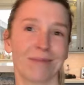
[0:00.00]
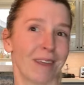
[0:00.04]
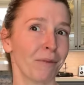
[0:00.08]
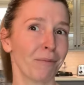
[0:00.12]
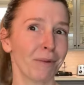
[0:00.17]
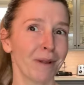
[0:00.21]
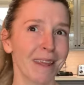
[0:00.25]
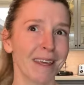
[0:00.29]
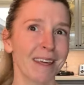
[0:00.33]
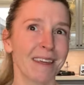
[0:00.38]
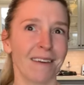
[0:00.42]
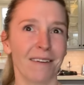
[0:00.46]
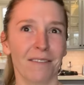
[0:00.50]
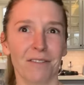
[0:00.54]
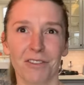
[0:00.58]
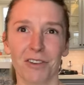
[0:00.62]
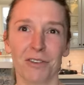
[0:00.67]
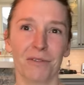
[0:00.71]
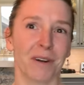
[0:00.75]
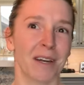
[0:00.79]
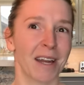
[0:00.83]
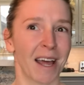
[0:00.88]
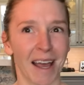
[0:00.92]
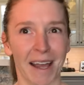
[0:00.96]
that really gives
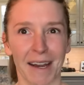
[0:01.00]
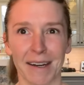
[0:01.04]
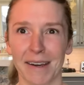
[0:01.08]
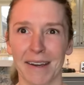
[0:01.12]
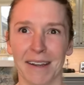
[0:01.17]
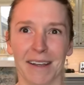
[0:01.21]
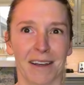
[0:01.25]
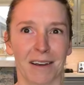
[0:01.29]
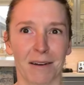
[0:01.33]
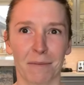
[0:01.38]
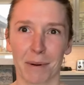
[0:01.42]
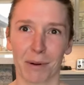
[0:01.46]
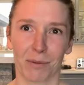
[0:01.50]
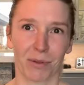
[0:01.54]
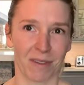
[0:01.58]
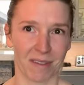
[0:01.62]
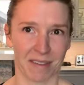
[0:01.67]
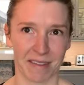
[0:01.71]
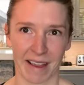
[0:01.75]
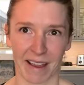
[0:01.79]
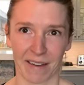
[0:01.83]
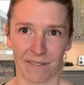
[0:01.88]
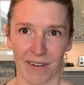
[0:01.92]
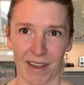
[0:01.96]
you an idea about the
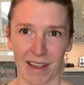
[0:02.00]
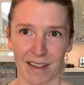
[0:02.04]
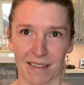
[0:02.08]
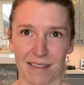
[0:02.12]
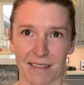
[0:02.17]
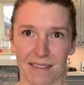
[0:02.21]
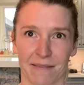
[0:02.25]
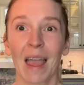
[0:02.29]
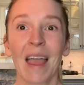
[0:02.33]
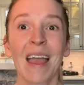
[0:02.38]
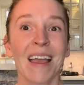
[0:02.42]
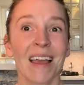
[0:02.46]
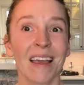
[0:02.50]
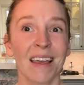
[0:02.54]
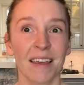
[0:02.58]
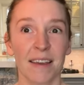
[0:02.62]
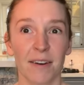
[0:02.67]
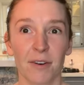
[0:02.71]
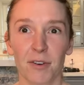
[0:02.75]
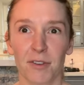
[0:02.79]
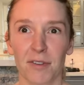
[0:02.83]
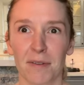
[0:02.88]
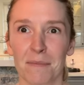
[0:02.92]
savings. Here's